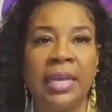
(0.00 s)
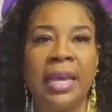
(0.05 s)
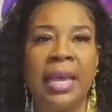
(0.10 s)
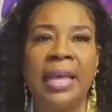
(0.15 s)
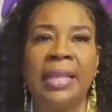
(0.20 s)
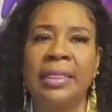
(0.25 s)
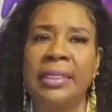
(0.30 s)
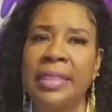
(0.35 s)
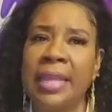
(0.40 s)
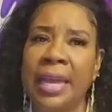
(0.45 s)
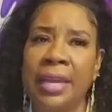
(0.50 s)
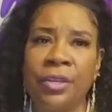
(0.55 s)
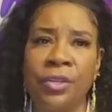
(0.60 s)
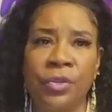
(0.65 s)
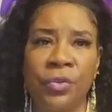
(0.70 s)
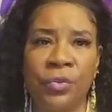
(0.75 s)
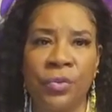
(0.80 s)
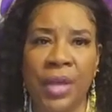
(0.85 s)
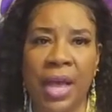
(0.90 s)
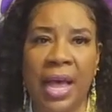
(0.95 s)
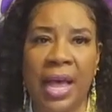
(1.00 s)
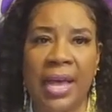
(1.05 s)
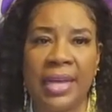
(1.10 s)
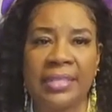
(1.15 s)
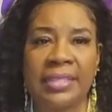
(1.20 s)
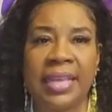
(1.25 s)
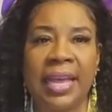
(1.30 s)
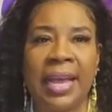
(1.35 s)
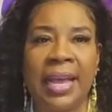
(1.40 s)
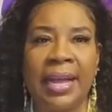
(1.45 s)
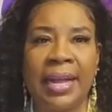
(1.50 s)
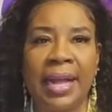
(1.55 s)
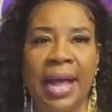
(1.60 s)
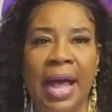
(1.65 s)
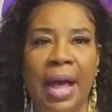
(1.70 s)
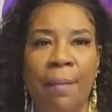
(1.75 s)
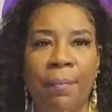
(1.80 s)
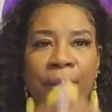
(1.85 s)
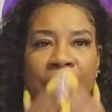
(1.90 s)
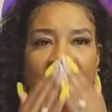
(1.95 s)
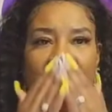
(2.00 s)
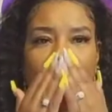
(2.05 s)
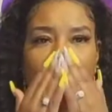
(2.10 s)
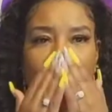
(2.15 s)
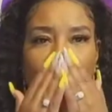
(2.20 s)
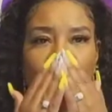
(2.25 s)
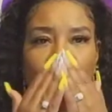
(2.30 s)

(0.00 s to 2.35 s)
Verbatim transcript: and thank you guys and god bless